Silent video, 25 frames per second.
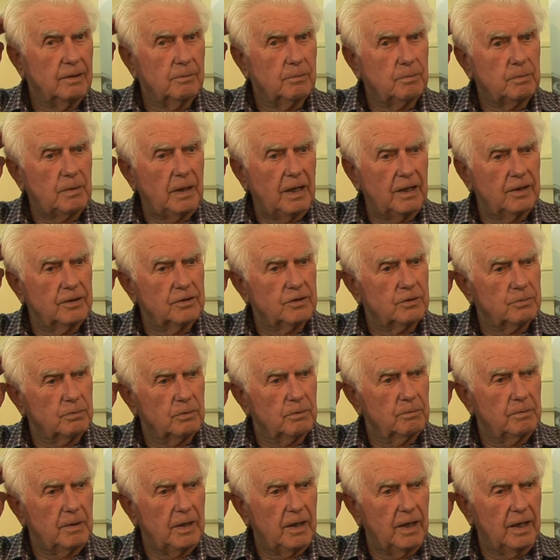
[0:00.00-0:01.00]
Plans were
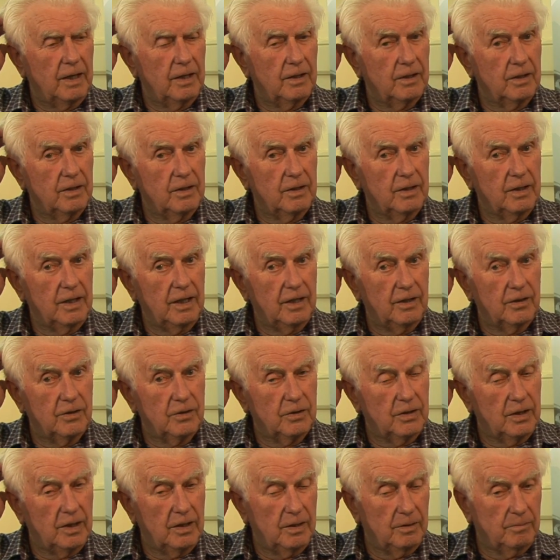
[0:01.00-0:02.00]

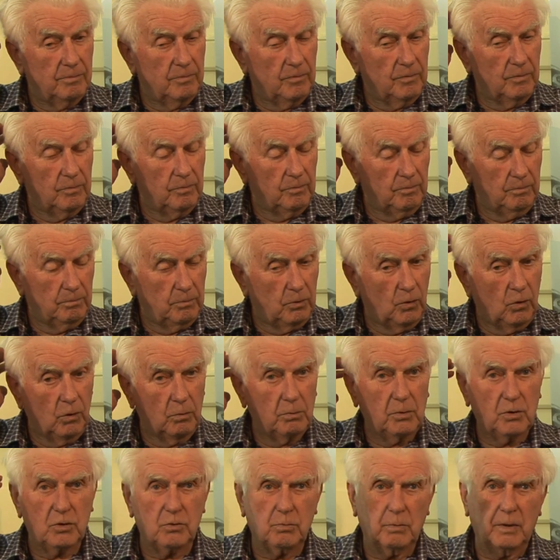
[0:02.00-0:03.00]
in
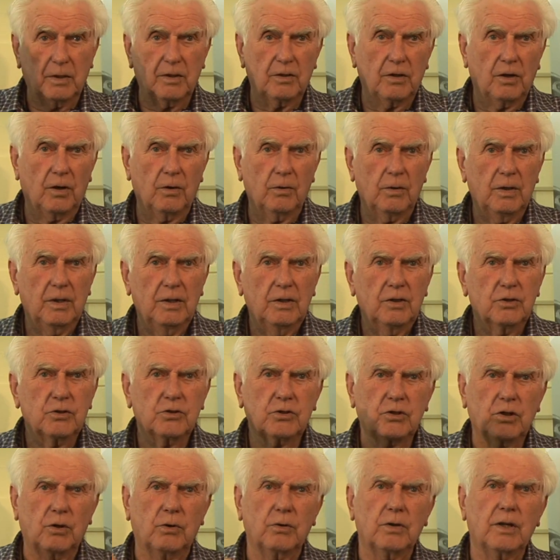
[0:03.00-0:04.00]
Palmer's window
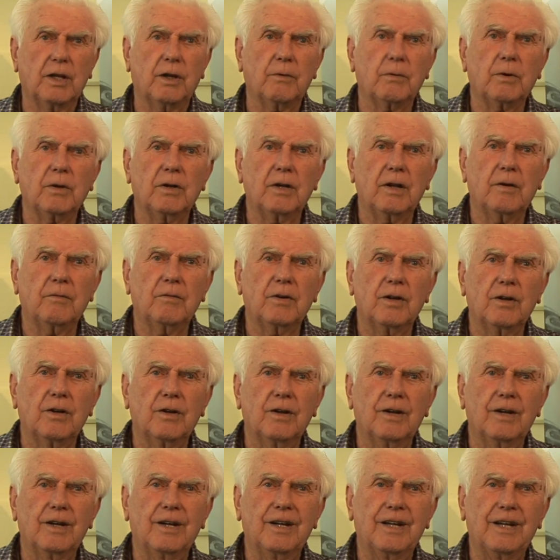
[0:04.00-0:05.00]
showing they were going to have an
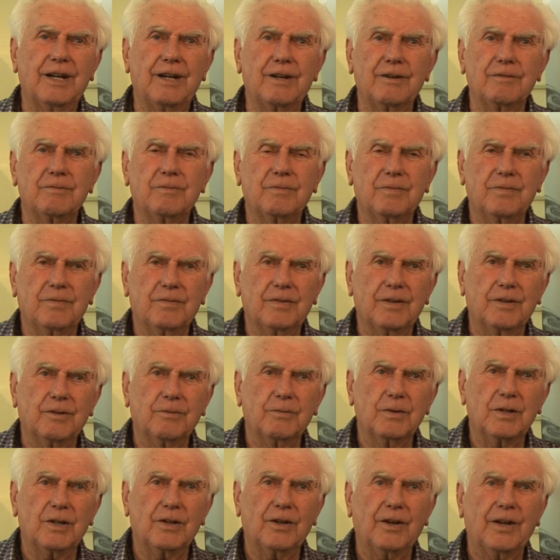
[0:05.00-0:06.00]
airfield
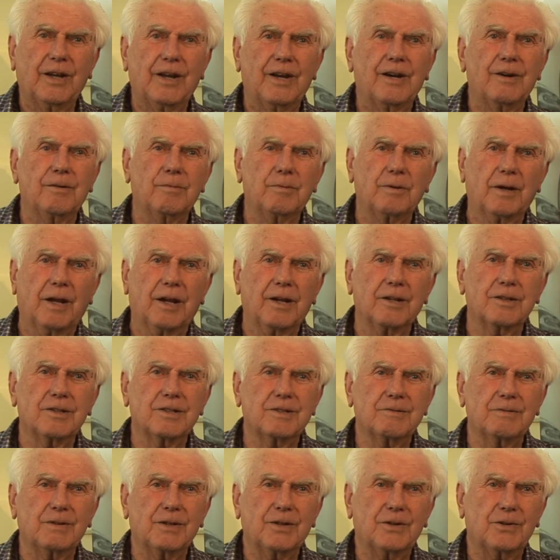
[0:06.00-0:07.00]
with light airplanes.
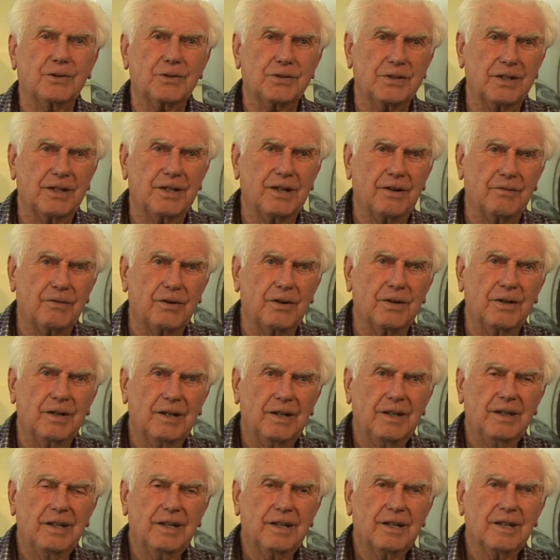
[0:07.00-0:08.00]
So of course it never
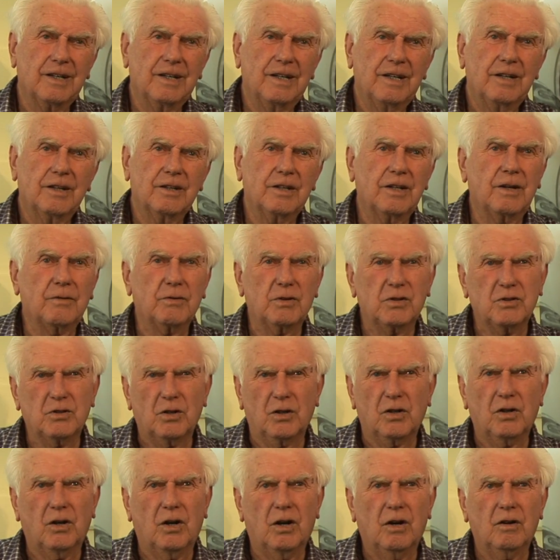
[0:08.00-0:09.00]

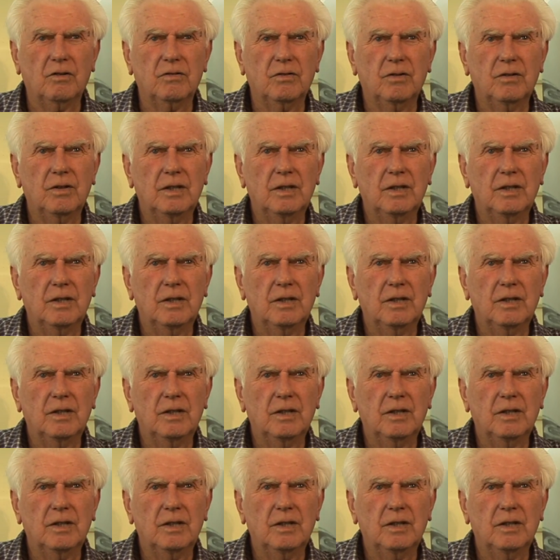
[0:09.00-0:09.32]
took off.